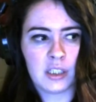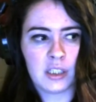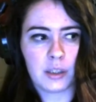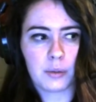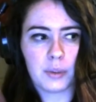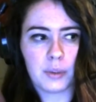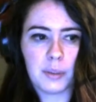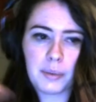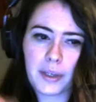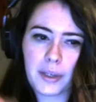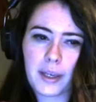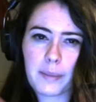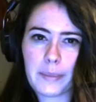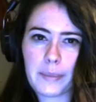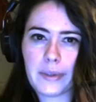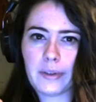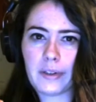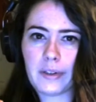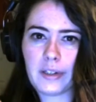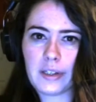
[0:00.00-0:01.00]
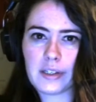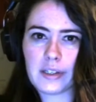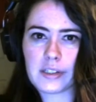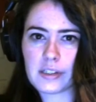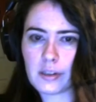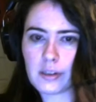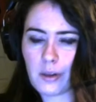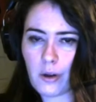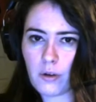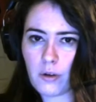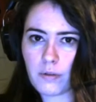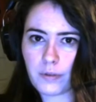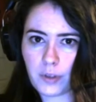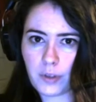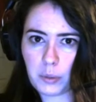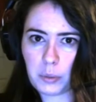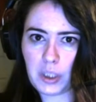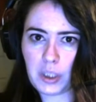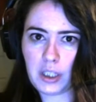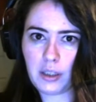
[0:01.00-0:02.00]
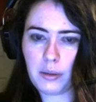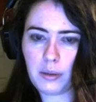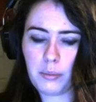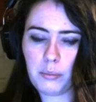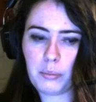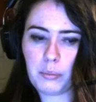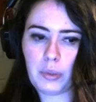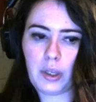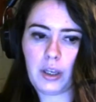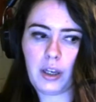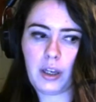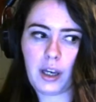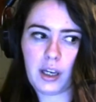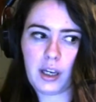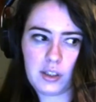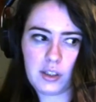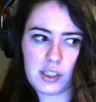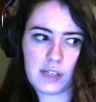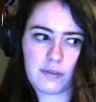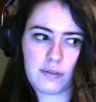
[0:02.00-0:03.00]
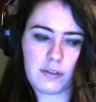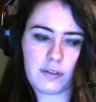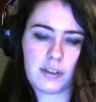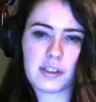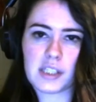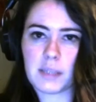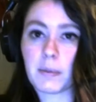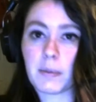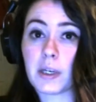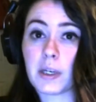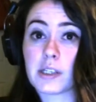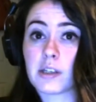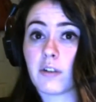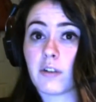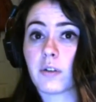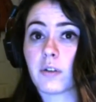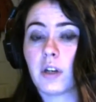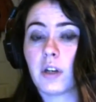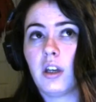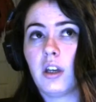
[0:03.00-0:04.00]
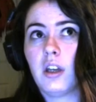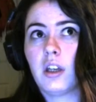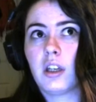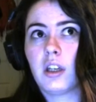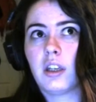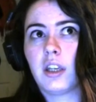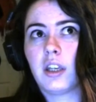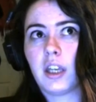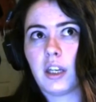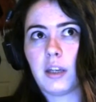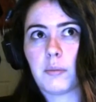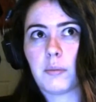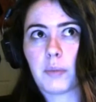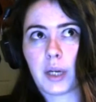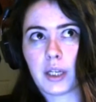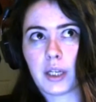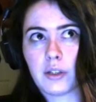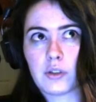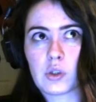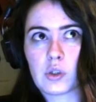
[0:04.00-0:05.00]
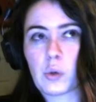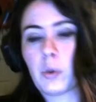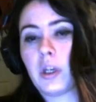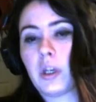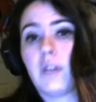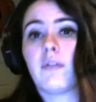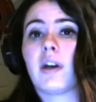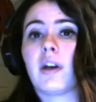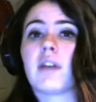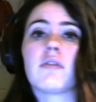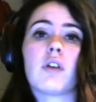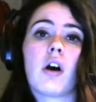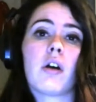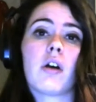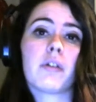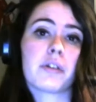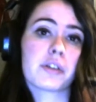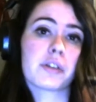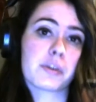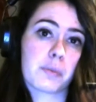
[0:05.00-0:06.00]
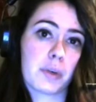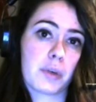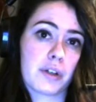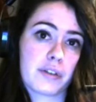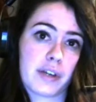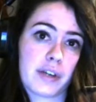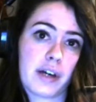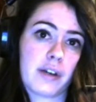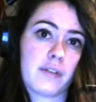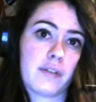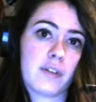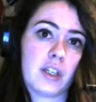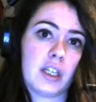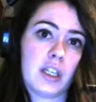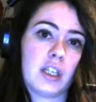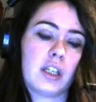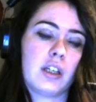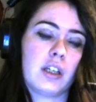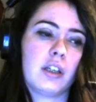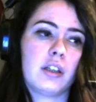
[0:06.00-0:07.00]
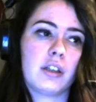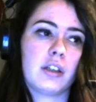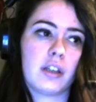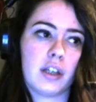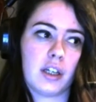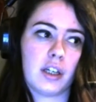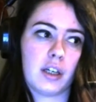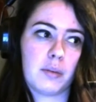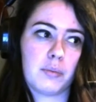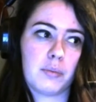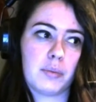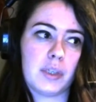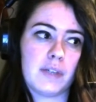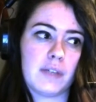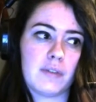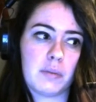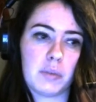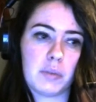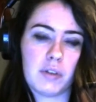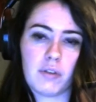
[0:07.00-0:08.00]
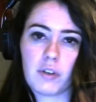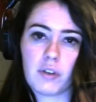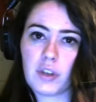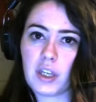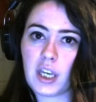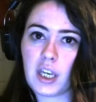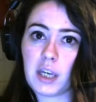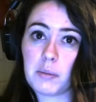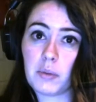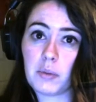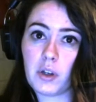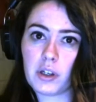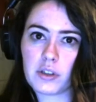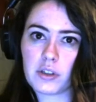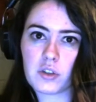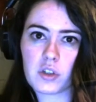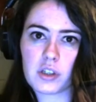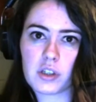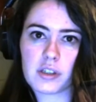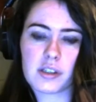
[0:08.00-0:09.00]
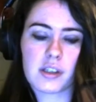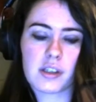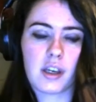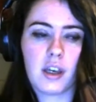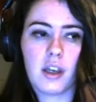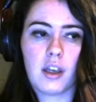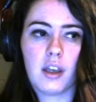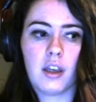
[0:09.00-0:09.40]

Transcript: The replayability is low for me, but I could definitely see myself getting my $25 worth out of it, even before the game launches.